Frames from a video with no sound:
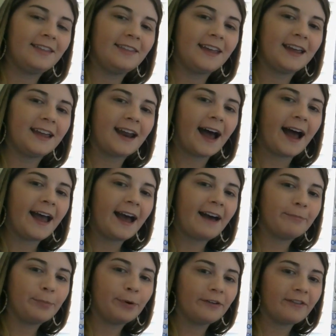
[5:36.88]
then I
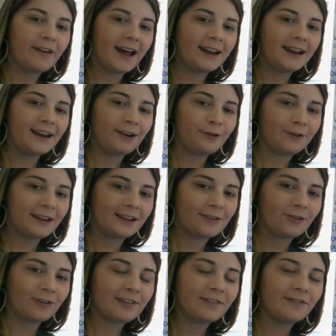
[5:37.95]
have provided a
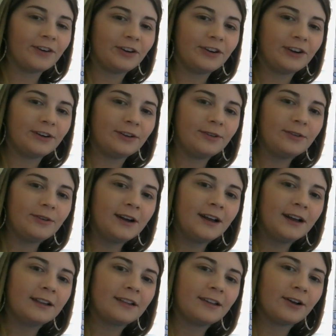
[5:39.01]
resource for you
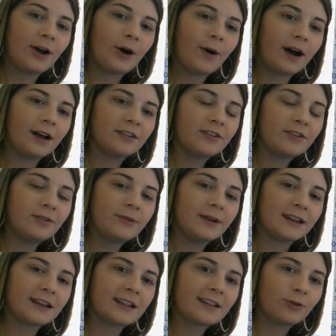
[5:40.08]
to go onto
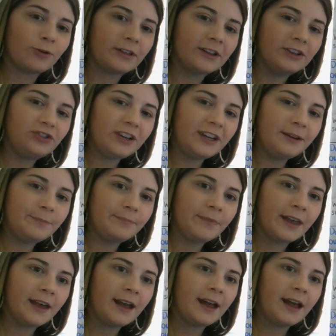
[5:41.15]
in Schoology,
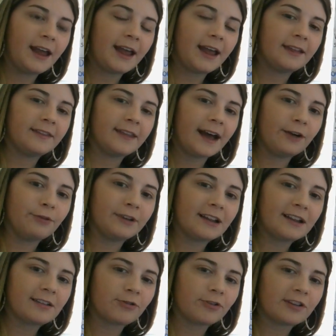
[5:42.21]
and that
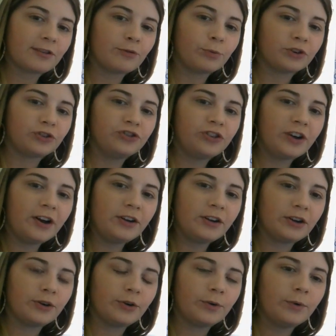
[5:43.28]
resource will show
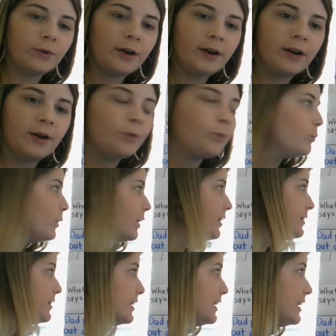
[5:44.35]
you
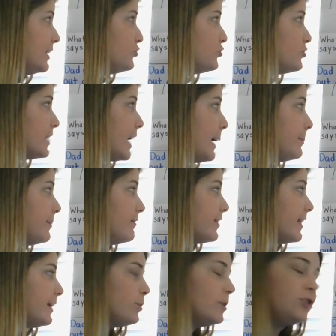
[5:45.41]
what each type of
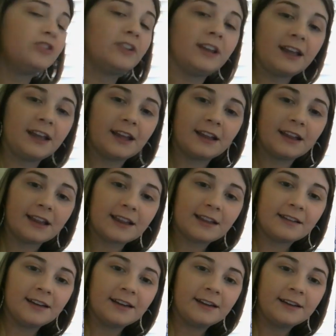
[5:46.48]
language
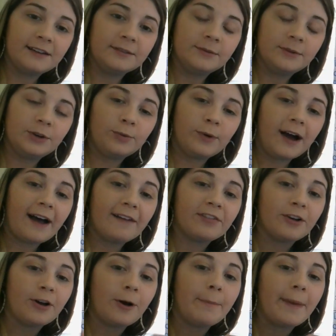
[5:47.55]
is. You will have
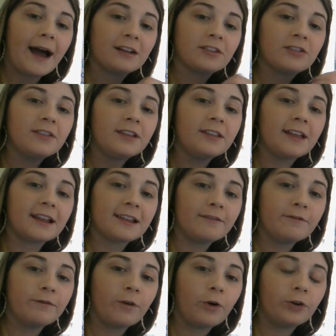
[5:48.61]
to go back to the
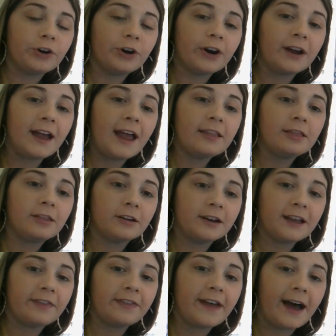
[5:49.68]
lesson folder and
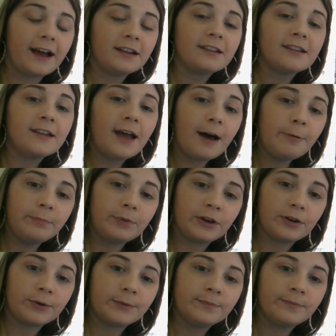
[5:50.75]
look at that to help
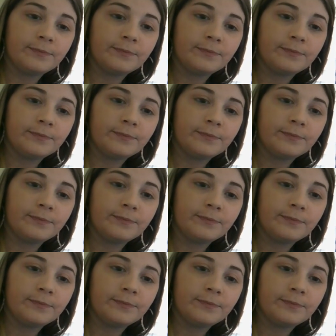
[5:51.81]
you.